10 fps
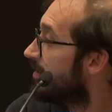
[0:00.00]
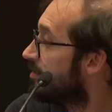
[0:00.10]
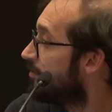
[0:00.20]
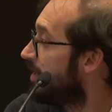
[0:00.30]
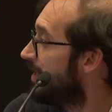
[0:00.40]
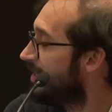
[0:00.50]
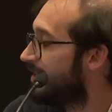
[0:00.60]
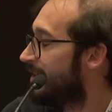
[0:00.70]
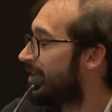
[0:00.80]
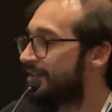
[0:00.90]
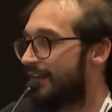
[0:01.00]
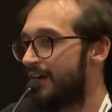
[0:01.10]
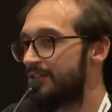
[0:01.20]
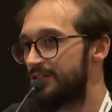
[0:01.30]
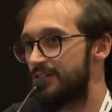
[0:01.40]
Do we need an
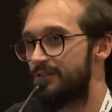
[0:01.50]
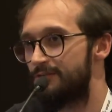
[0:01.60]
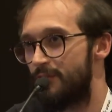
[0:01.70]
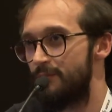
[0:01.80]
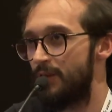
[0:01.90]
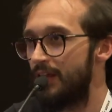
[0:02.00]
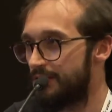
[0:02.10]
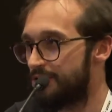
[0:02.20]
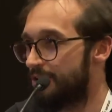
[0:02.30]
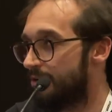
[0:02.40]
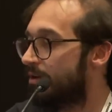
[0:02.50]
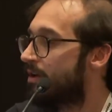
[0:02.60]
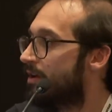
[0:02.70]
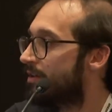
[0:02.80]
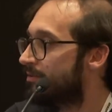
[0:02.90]
ideological formulation,
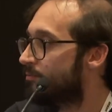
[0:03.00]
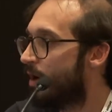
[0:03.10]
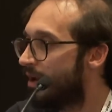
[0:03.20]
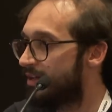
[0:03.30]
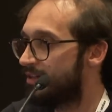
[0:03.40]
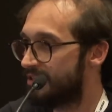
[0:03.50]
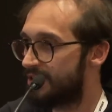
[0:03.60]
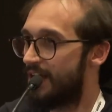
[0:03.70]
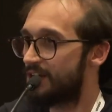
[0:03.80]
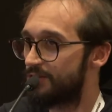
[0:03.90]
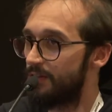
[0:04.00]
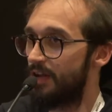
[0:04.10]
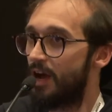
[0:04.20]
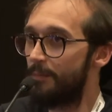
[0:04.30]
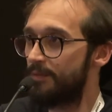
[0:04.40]
one that is
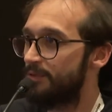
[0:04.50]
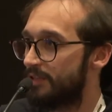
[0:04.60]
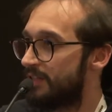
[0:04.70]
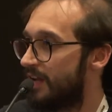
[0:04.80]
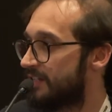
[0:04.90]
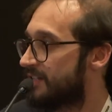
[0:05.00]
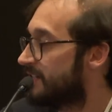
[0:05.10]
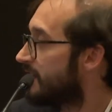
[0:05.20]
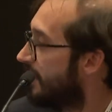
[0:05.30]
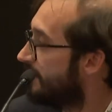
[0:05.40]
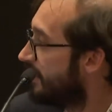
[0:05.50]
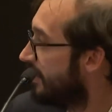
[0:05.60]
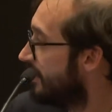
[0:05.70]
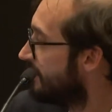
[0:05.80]
actually up to the tasks and the, and the